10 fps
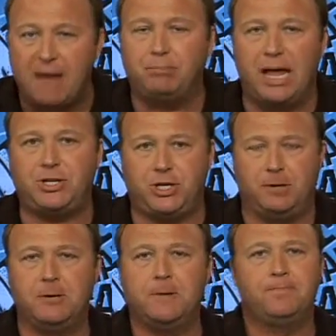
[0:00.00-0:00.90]
God
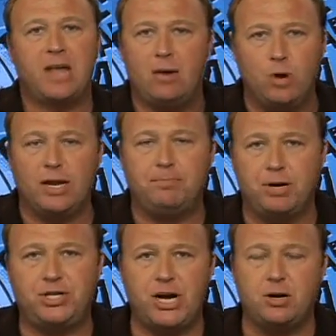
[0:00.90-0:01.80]
bless you. I
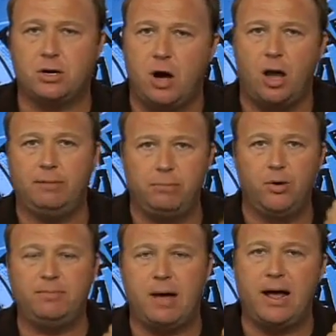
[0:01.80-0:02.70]
really appreciate your call.
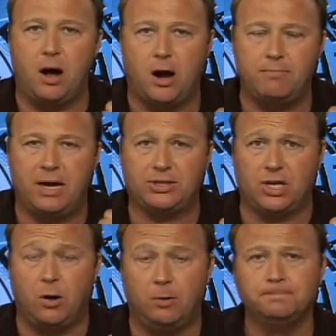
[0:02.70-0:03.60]
It buoyed my heart,
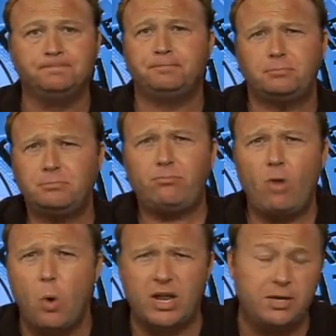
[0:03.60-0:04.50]
my soul.
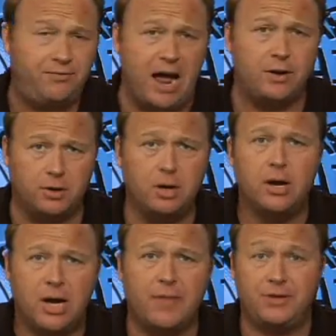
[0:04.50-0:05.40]
What did the
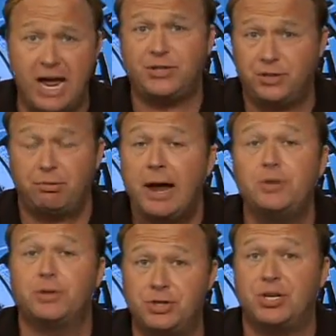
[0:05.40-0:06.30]
founder of the Texas
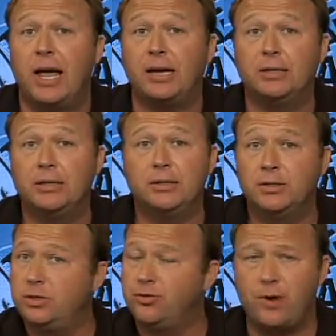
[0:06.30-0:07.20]
Rangers say?
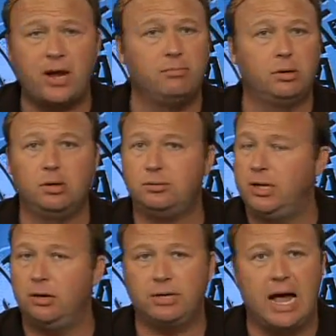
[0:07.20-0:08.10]

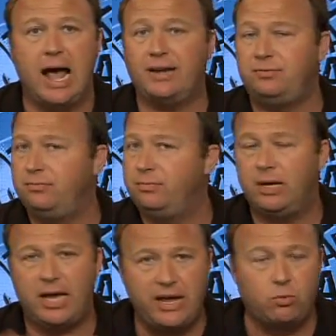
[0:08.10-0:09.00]
Incredible, guy,
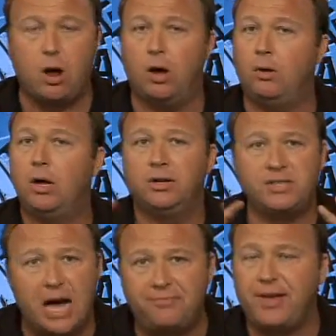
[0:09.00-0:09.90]

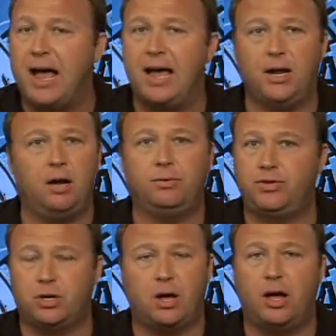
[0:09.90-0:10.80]
hero, tough guy,
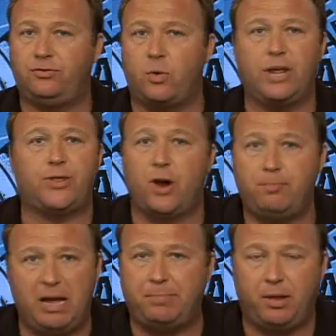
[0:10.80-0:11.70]
took on 20,
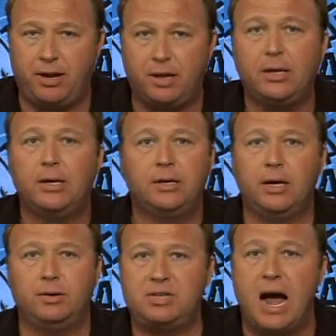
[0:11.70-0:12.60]
30 people at
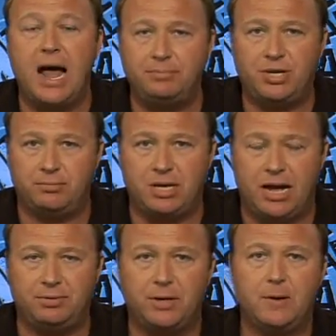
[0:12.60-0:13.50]
a time
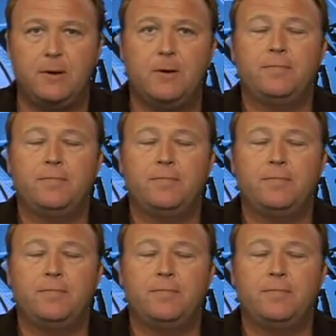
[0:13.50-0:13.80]
sometimes.